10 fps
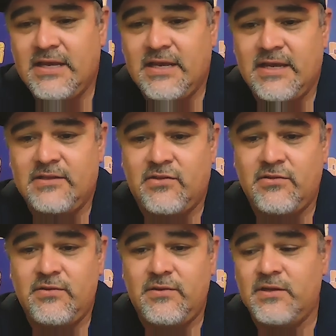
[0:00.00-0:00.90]
and
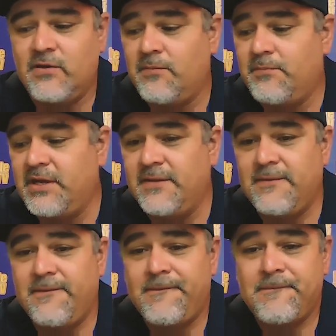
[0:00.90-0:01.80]
you know, but
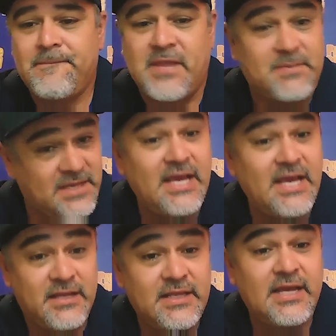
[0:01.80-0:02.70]

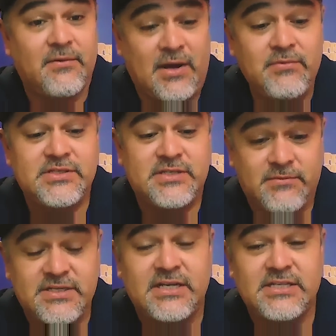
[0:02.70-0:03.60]
yeah. Well, I
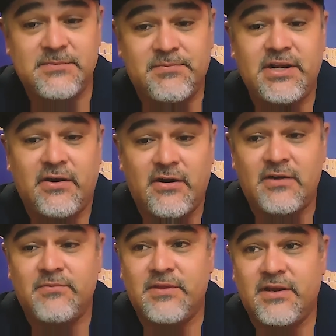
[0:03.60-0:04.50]
was hustling pretty
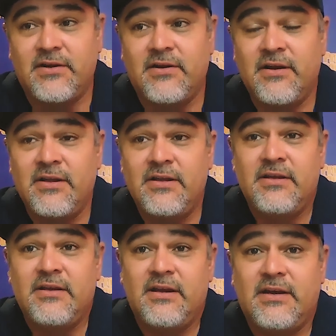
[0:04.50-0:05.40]
hard there
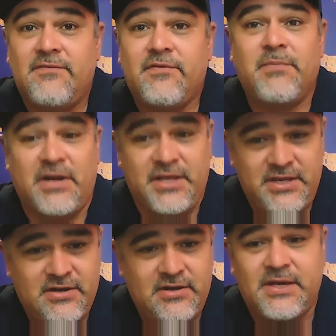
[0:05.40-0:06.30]
for about a
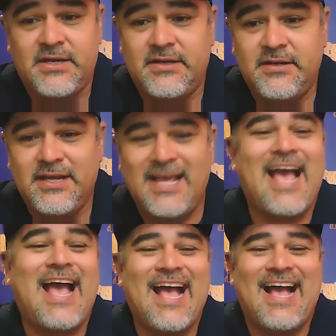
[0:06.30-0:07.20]
year, man.
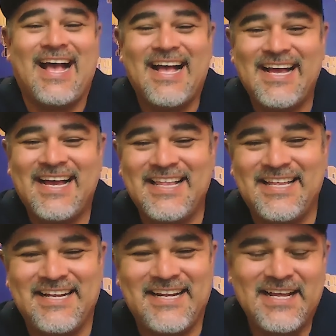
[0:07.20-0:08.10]
And
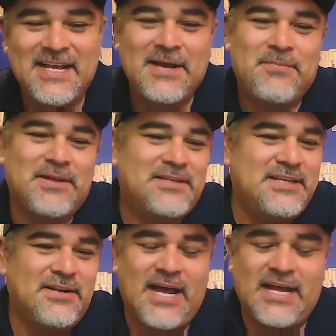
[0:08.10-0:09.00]
then, but
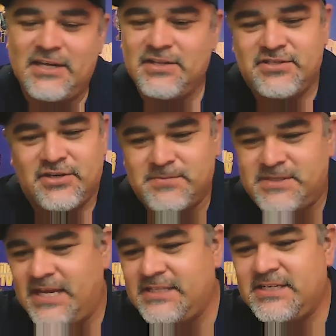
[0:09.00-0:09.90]
you know, I had other
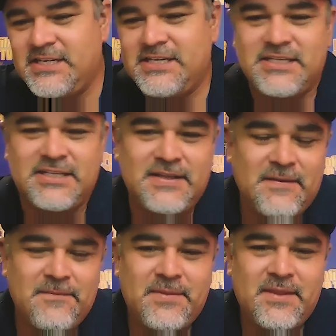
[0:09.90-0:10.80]
circumstances, and
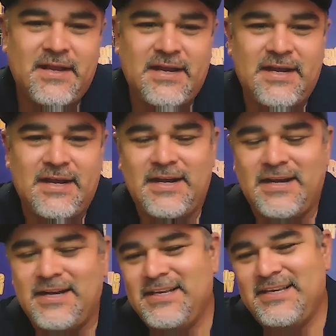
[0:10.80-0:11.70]

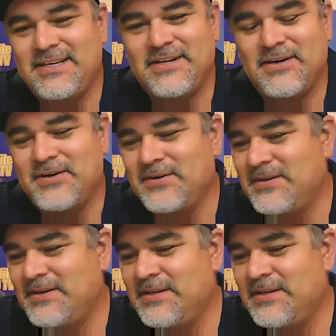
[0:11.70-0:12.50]
you know,